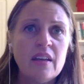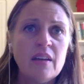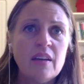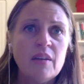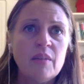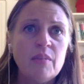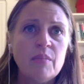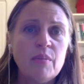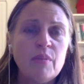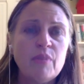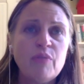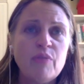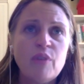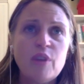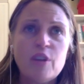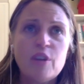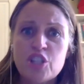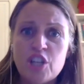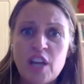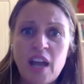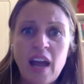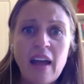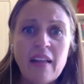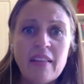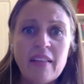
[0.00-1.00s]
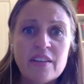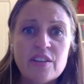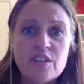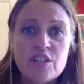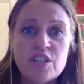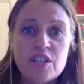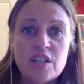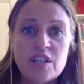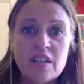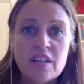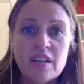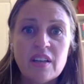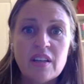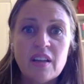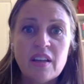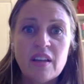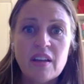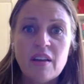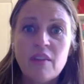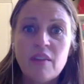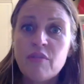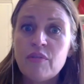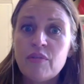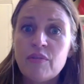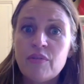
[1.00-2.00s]
before a challenging
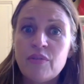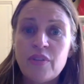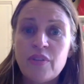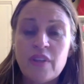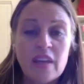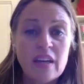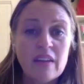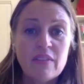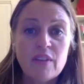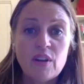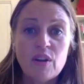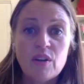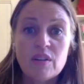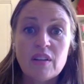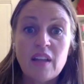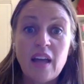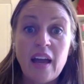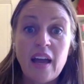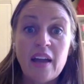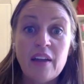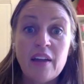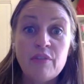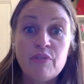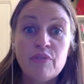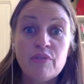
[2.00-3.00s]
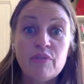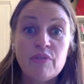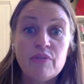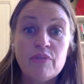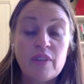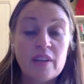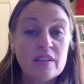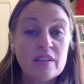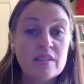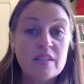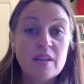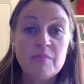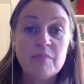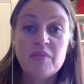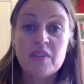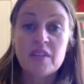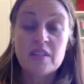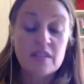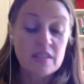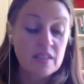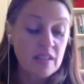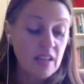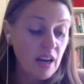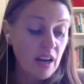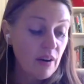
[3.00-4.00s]
thing in their life, like something
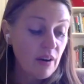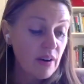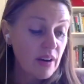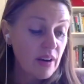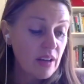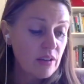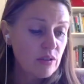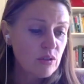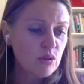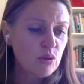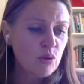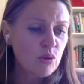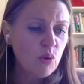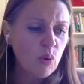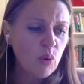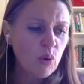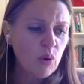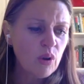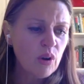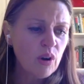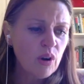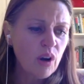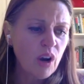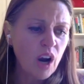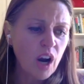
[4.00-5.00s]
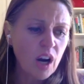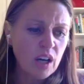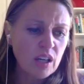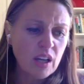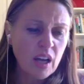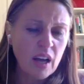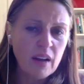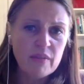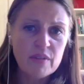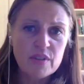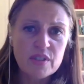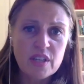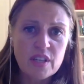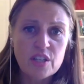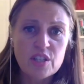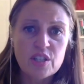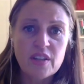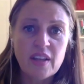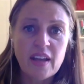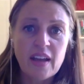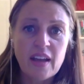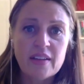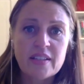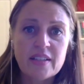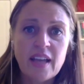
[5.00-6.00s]
scary at school or a hard conversation
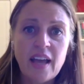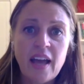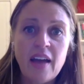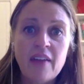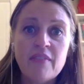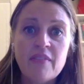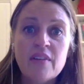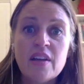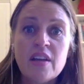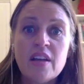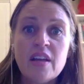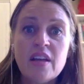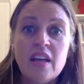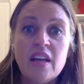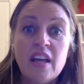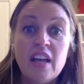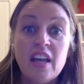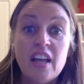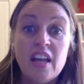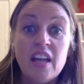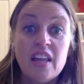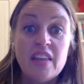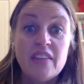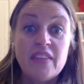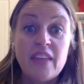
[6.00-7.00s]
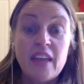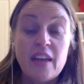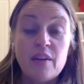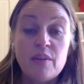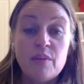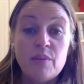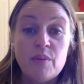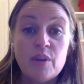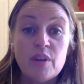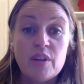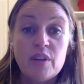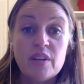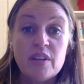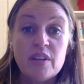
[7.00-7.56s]
they had to have, they would,